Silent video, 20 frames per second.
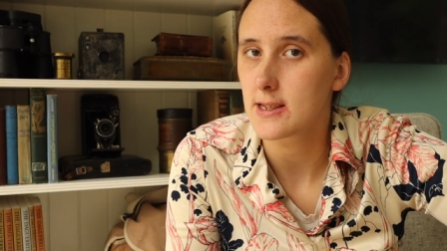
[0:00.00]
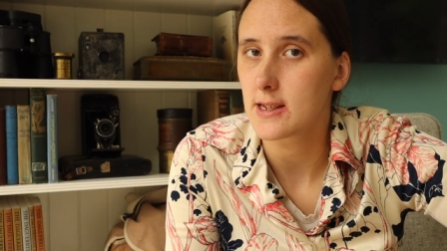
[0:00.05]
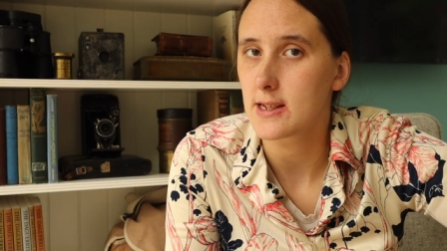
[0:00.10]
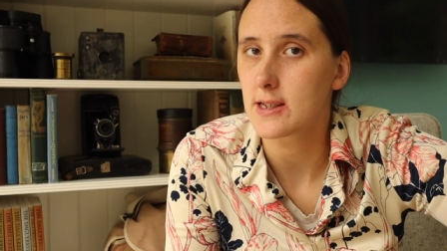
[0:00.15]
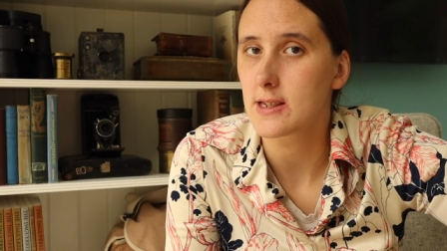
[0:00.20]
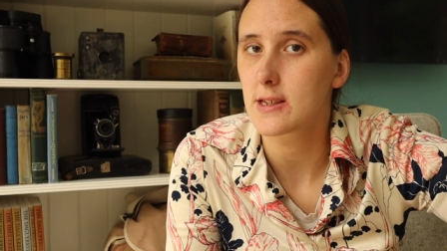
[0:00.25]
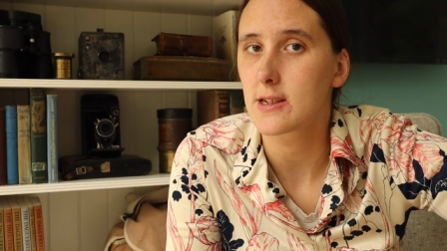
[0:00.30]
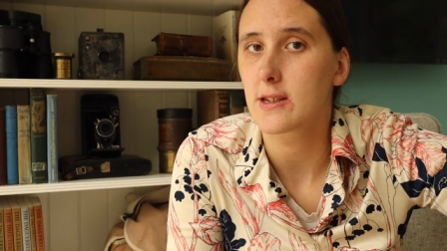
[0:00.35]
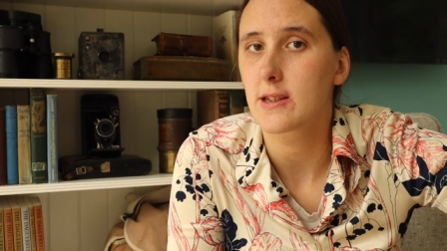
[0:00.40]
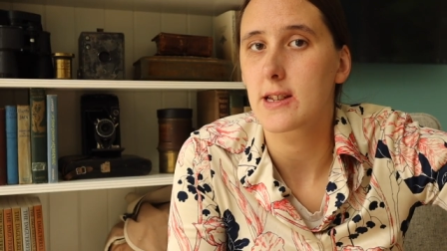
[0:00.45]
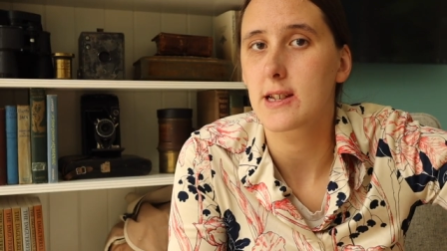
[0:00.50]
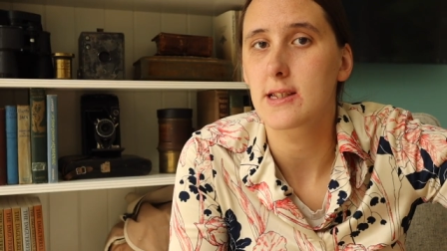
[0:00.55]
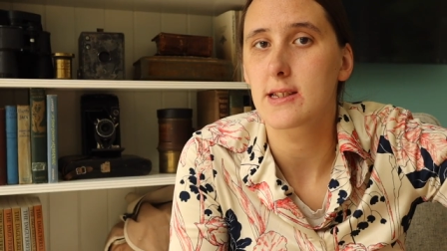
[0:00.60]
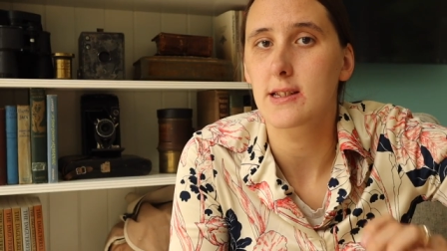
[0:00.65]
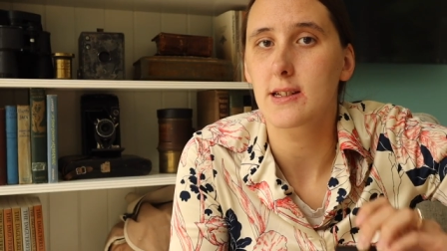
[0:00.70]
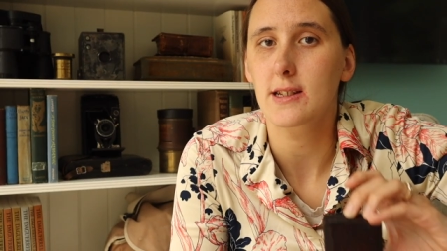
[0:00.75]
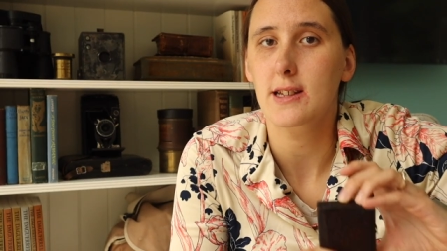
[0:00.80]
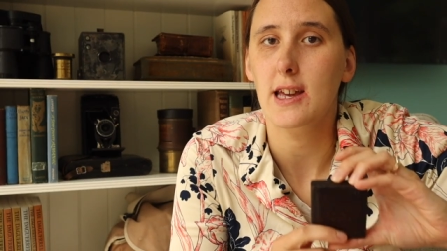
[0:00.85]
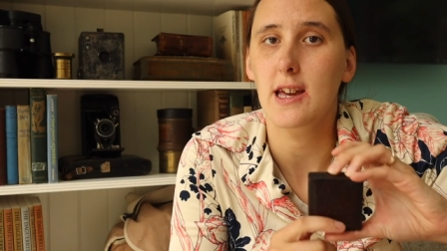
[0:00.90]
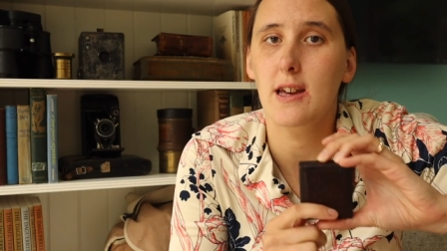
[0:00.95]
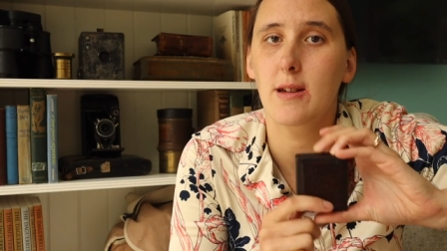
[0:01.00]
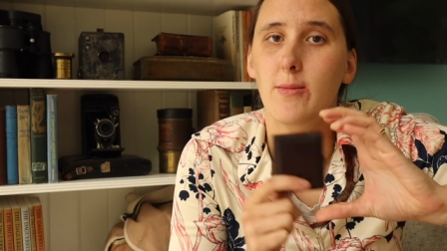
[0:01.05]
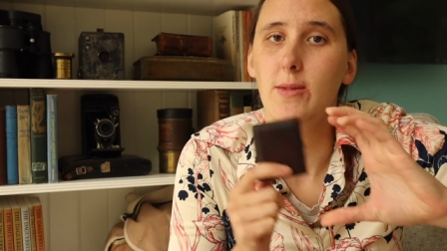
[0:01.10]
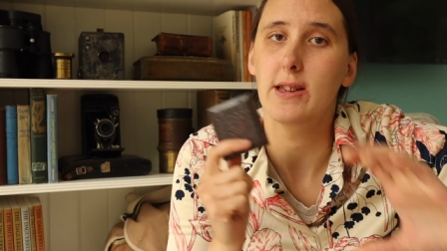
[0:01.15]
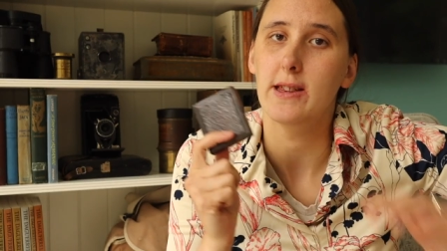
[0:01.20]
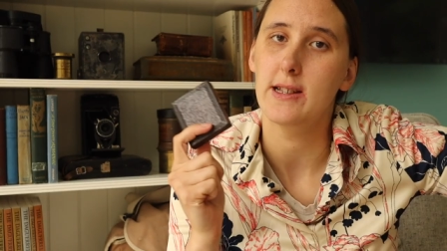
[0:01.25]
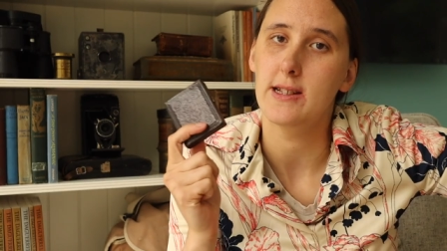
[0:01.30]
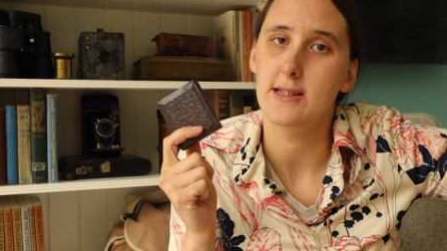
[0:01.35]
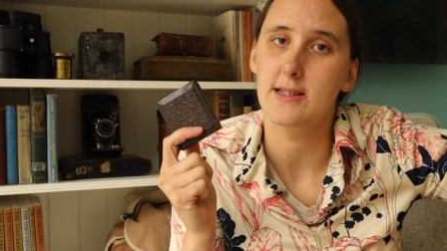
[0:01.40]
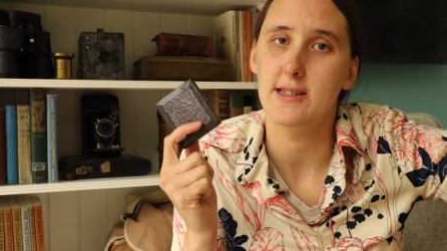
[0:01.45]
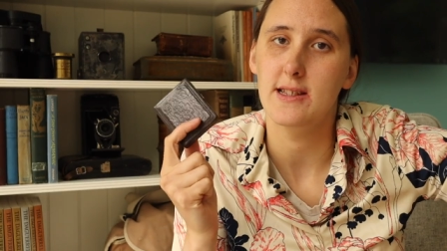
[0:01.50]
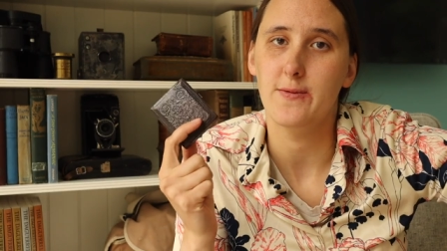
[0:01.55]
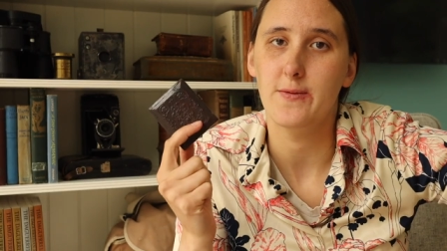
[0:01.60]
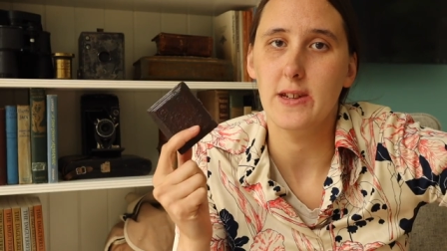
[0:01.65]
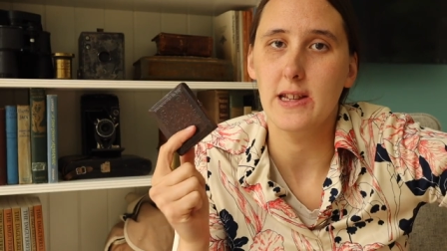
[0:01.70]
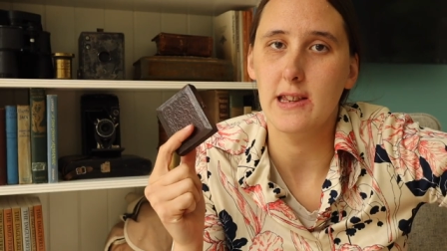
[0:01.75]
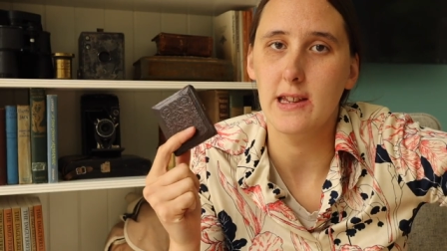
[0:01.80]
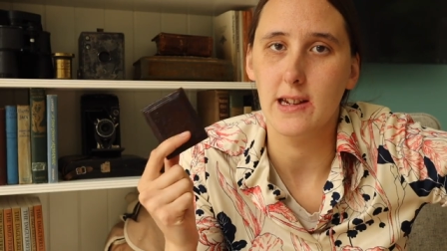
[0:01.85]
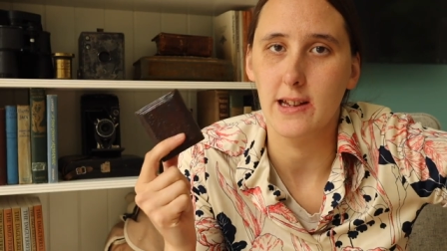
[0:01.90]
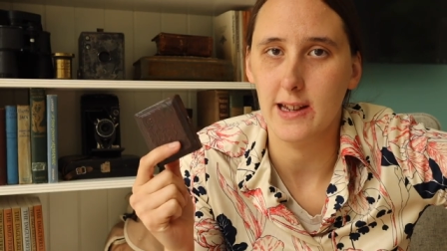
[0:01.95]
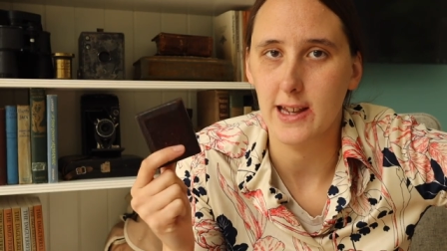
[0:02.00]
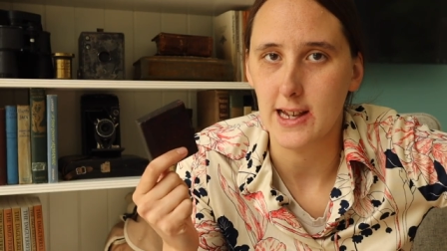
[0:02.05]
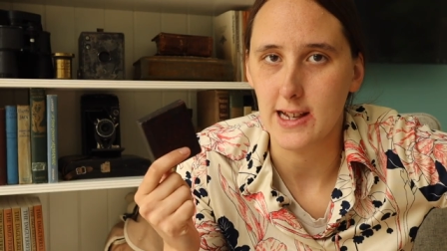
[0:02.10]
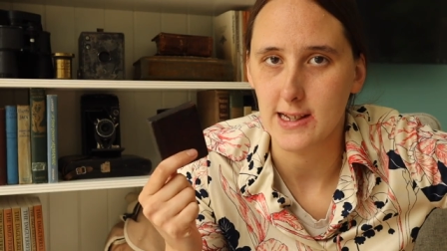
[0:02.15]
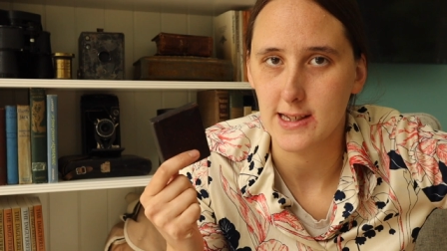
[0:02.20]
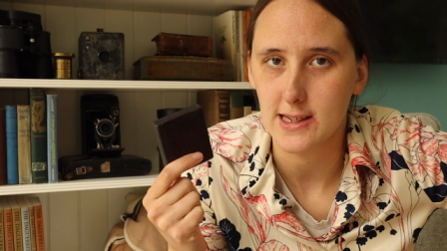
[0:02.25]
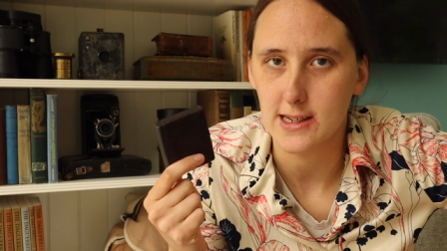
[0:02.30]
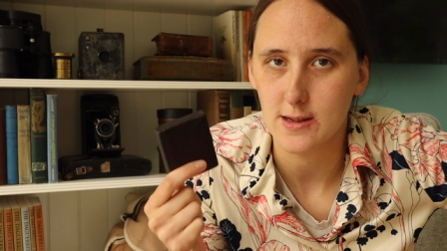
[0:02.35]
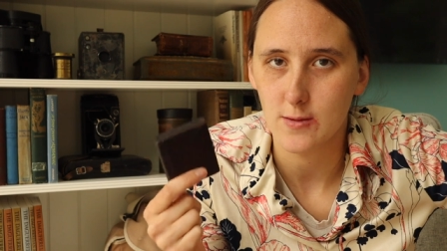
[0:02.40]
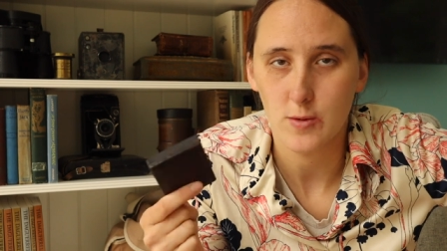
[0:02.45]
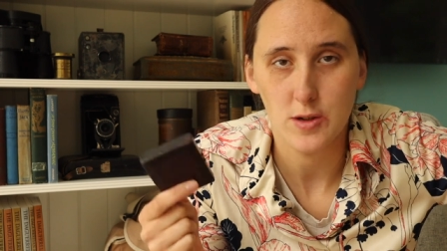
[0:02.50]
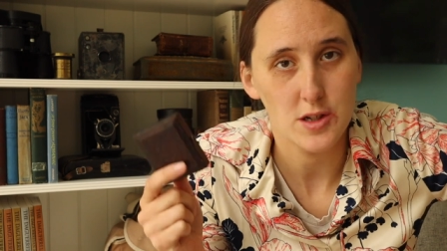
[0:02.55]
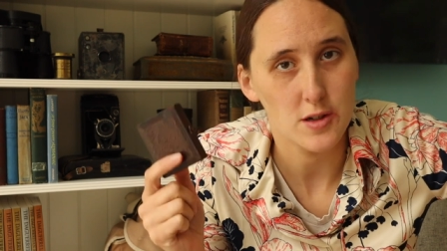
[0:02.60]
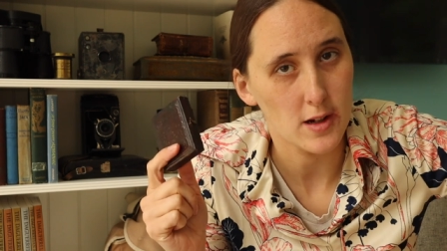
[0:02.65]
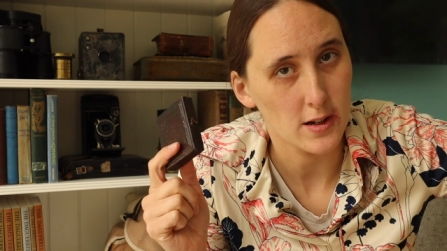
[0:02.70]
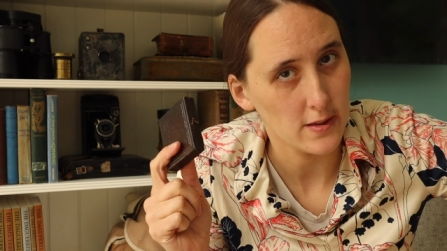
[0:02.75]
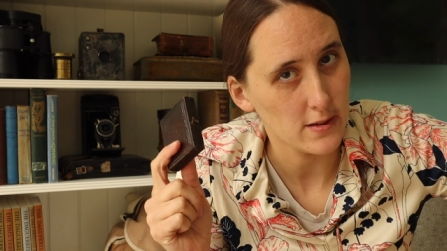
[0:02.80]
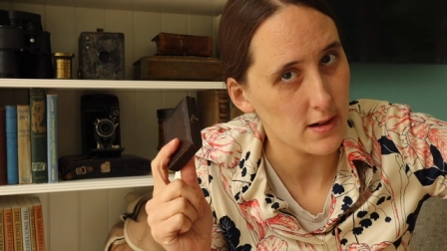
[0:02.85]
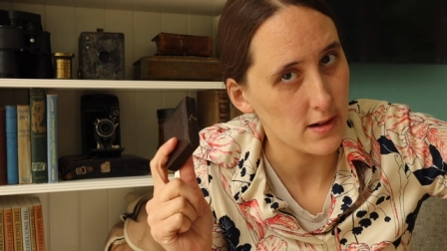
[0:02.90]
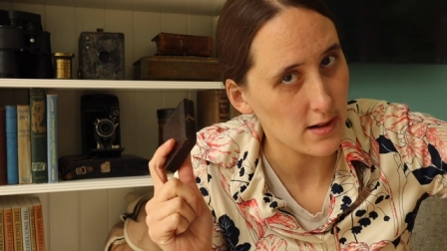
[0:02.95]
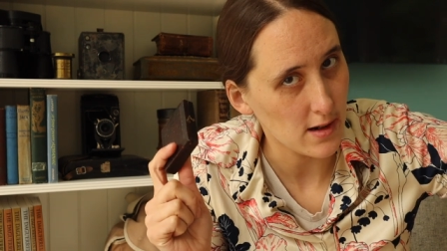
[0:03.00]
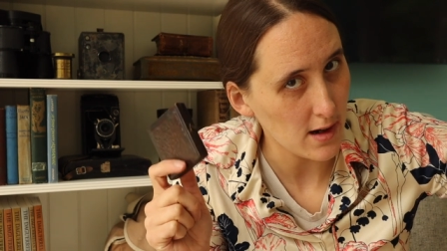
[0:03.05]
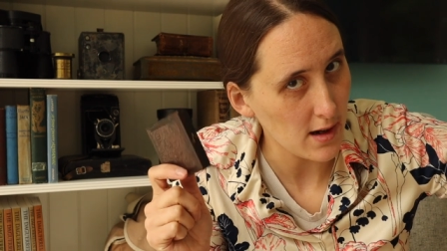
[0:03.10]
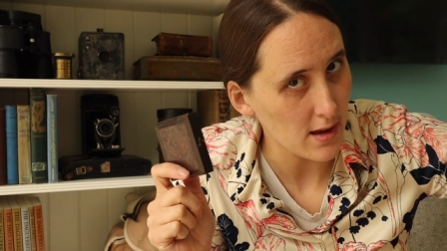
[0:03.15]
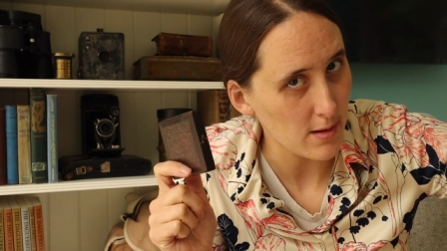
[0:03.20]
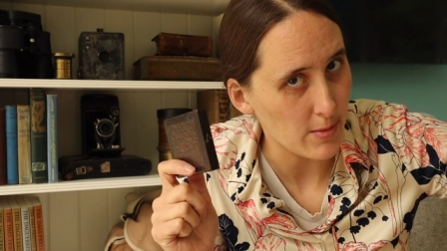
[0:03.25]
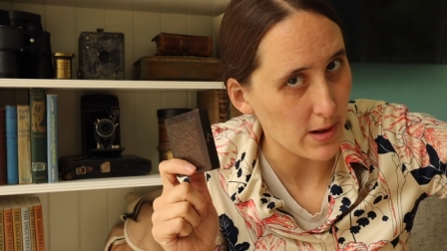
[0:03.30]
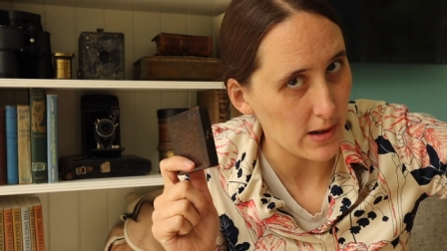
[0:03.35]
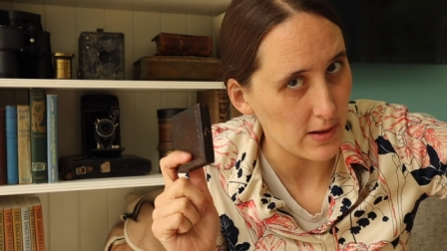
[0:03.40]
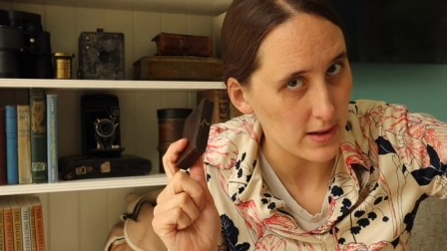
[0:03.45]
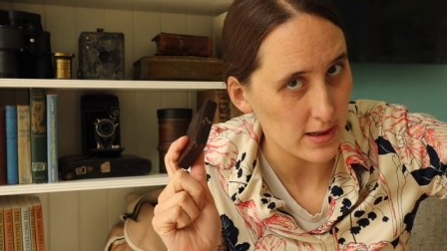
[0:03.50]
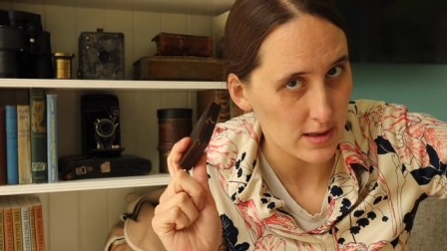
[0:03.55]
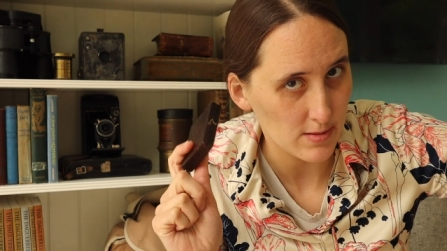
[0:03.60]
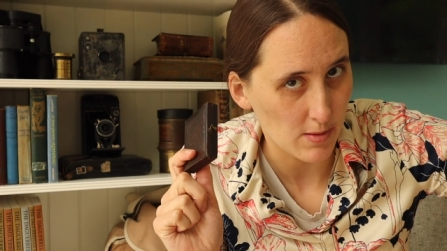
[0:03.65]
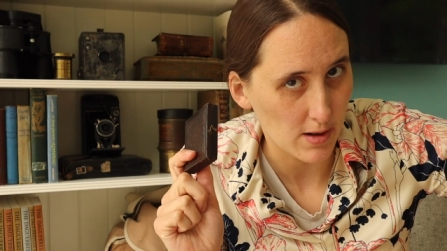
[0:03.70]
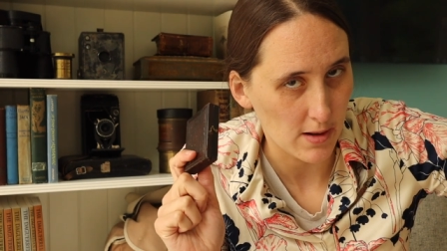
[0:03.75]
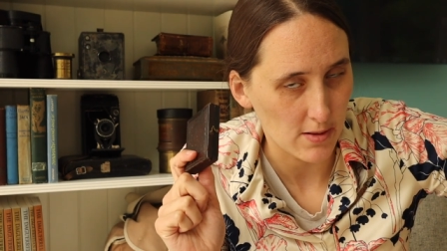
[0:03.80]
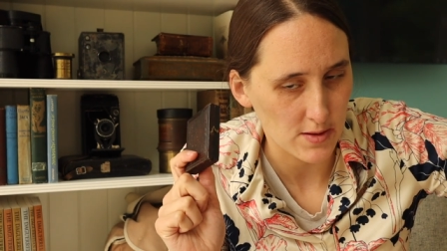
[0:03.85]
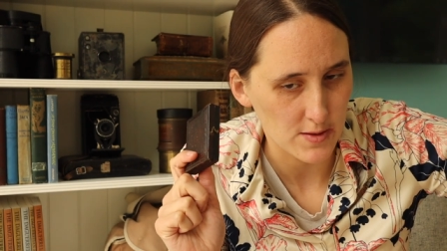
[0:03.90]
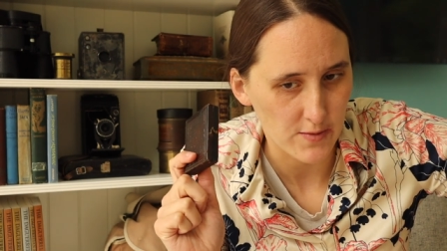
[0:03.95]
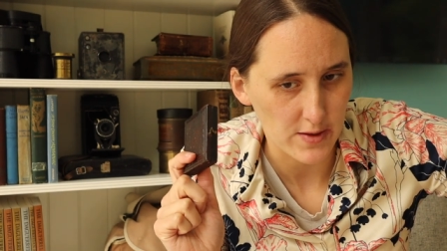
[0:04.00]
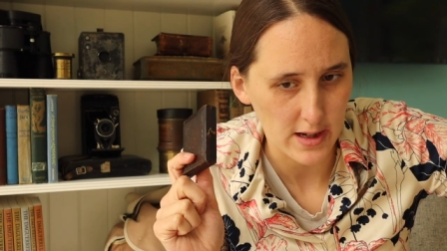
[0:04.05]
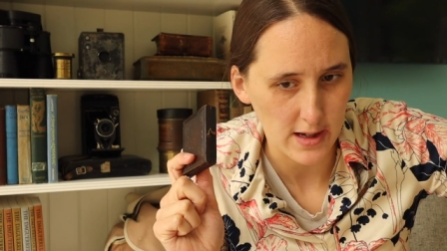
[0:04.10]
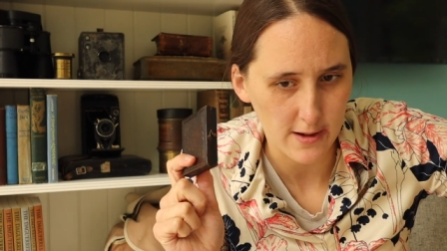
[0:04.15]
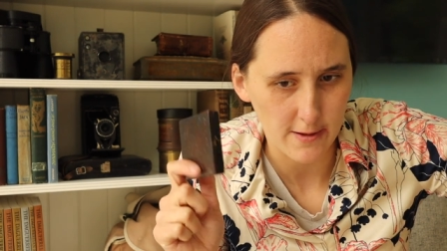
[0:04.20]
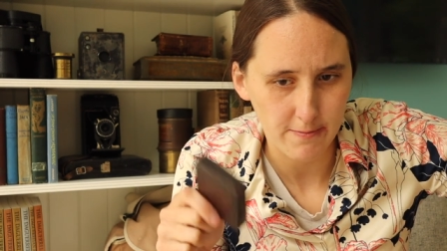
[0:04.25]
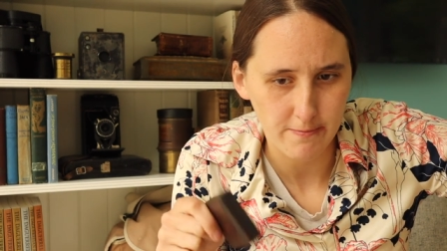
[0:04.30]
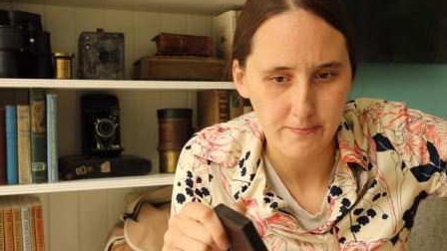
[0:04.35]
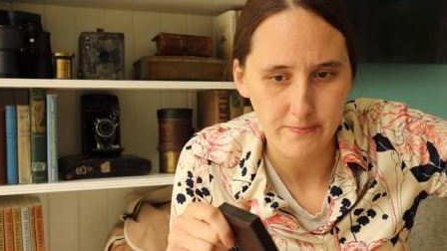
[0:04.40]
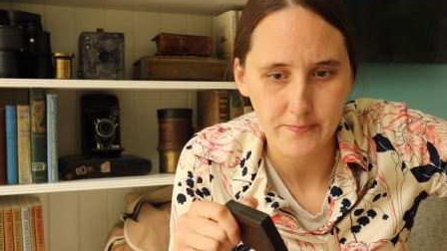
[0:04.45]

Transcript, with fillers: and so they still came in these nifty little cases, which you can learn all about in tomorrow's video.